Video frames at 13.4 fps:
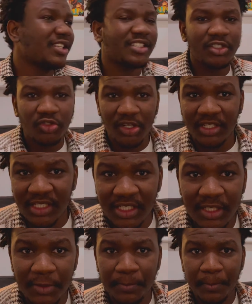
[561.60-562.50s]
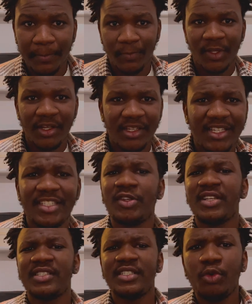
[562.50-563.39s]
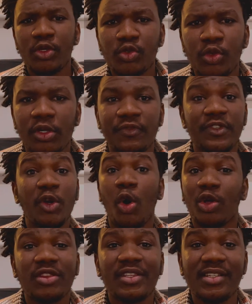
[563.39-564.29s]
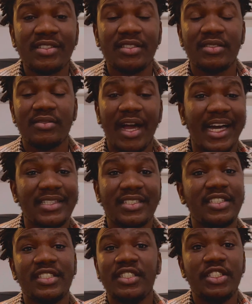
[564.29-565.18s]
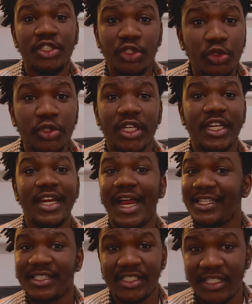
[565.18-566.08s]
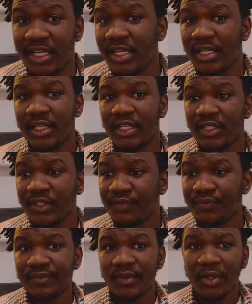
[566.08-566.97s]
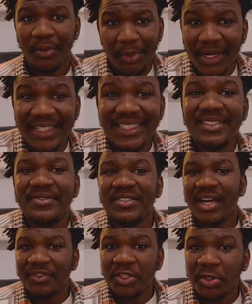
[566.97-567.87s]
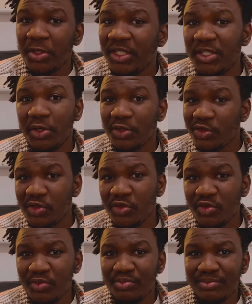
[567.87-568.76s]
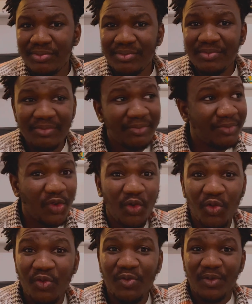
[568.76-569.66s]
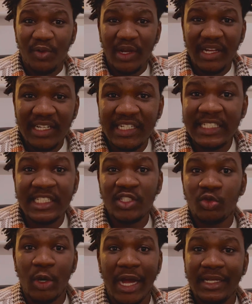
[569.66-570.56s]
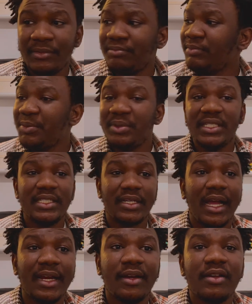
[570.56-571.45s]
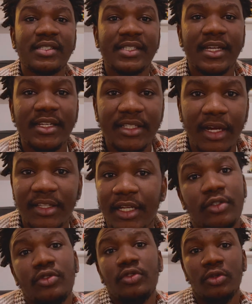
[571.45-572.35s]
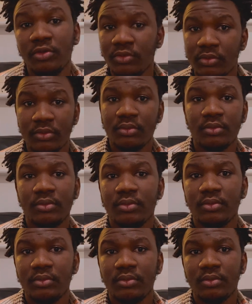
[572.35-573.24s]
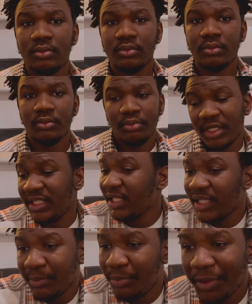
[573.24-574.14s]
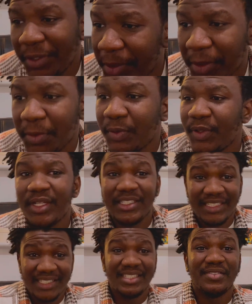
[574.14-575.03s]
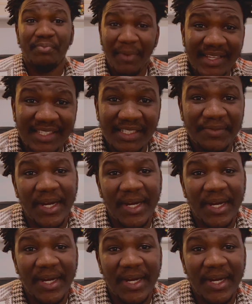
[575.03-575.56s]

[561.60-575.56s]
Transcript: Central C. Central C was one of the hottest artists in the UK last year, but he didn't even have a show in the O2. Reasons why? Maybe he cannot sell it out, I don't know. But yeah, but this is massive.